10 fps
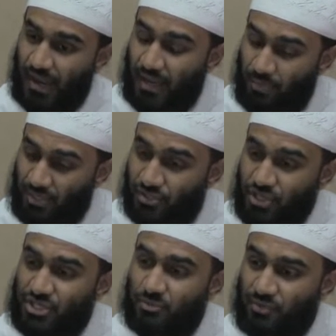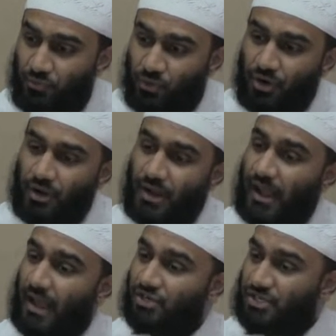a menstruation before,
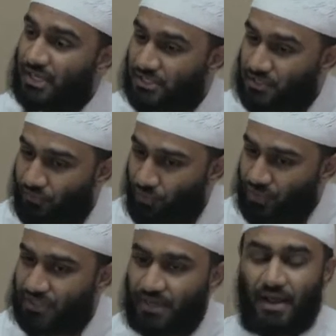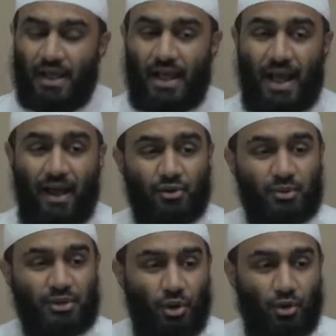and she is divorced, then how do
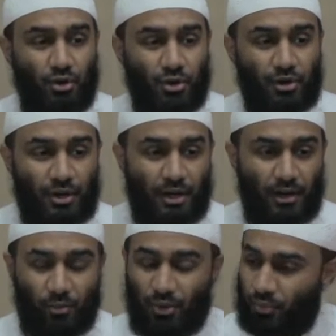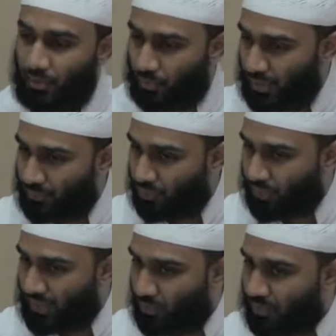we know
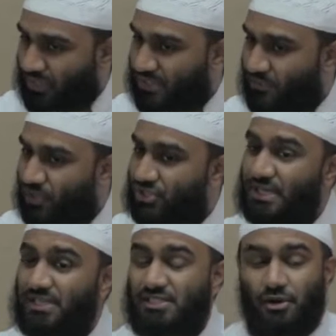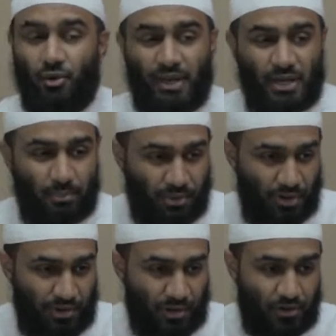when a woman gets divorced, she needs her waiting
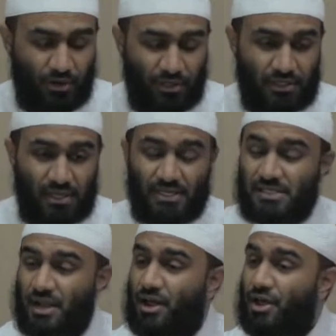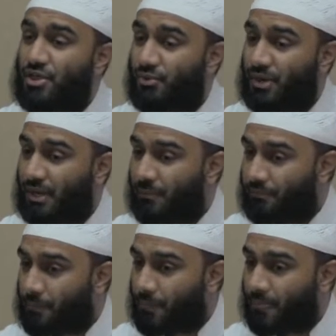period, her iddah is 3